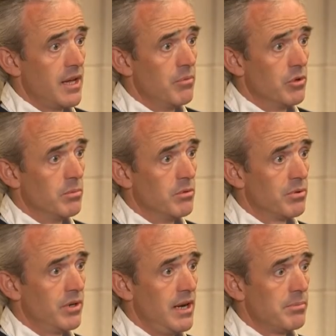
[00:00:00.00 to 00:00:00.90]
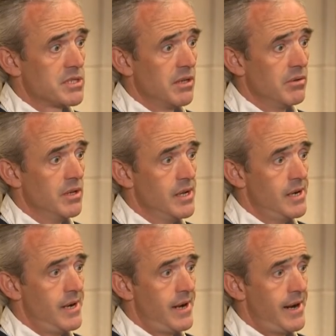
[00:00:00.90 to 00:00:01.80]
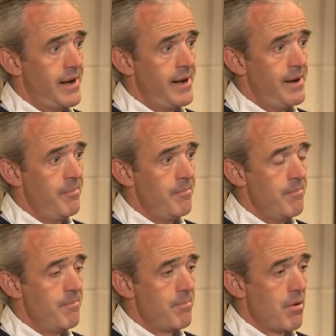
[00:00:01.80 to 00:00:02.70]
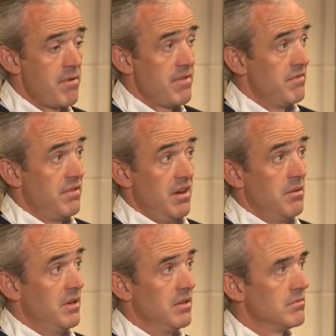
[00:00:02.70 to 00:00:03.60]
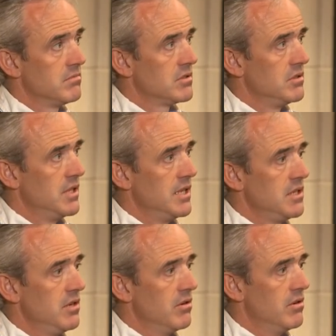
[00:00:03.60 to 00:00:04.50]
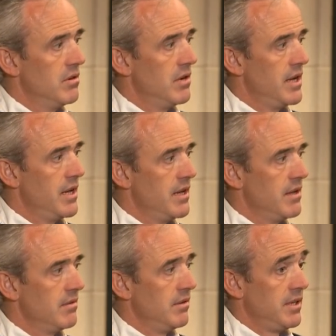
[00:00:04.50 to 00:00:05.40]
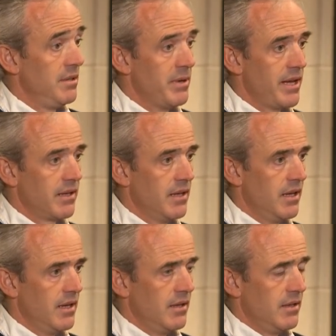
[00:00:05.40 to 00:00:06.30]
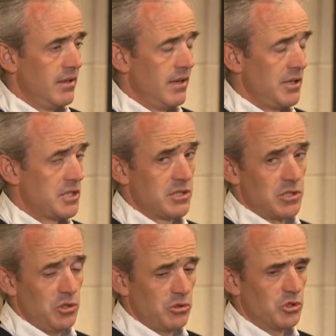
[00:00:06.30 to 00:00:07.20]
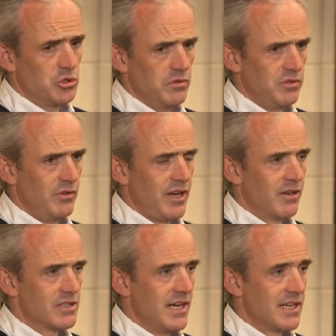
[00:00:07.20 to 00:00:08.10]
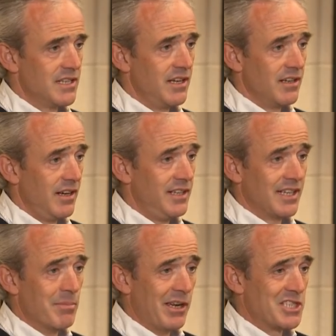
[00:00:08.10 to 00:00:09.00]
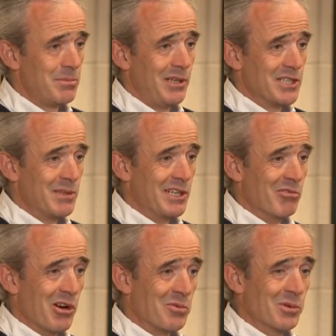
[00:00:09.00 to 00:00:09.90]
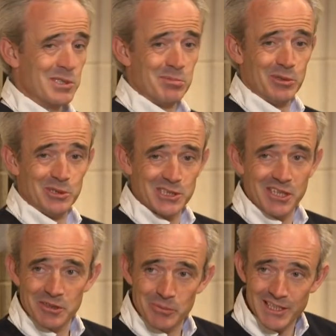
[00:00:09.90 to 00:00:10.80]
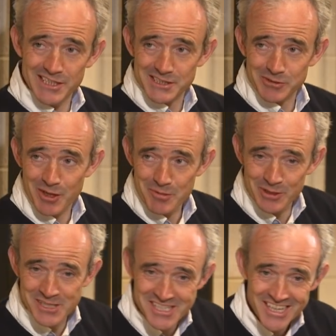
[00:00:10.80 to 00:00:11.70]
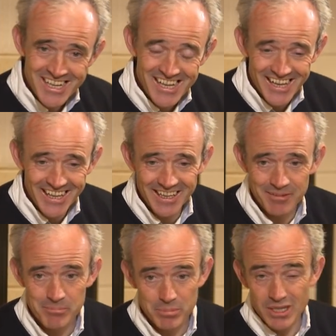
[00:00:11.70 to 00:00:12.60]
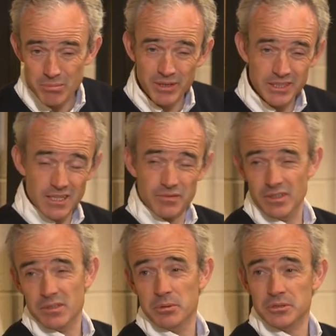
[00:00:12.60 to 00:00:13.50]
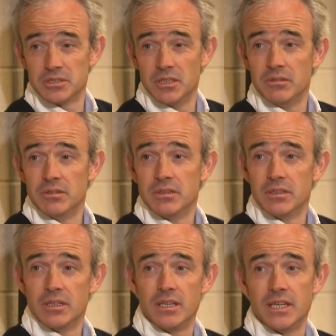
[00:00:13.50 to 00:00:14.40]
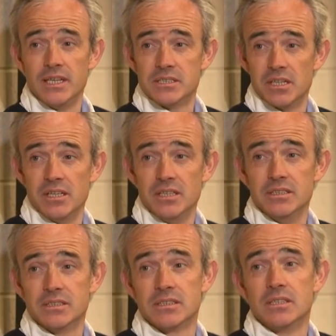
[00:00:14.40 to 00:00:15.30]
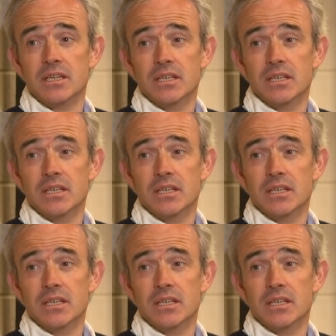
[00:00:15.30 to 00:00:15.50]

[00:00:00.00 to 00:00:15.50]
uh, won a bumper in Leopardstown. Um, but we've had phenomenal success here. Uh, I think back, I actually went through a few records last night. I think I managed to pick as many wrong ones in Punchestown as Willie's as right ones. Um, but he brings everything to Punchestown. Mm. Like, in his eyes,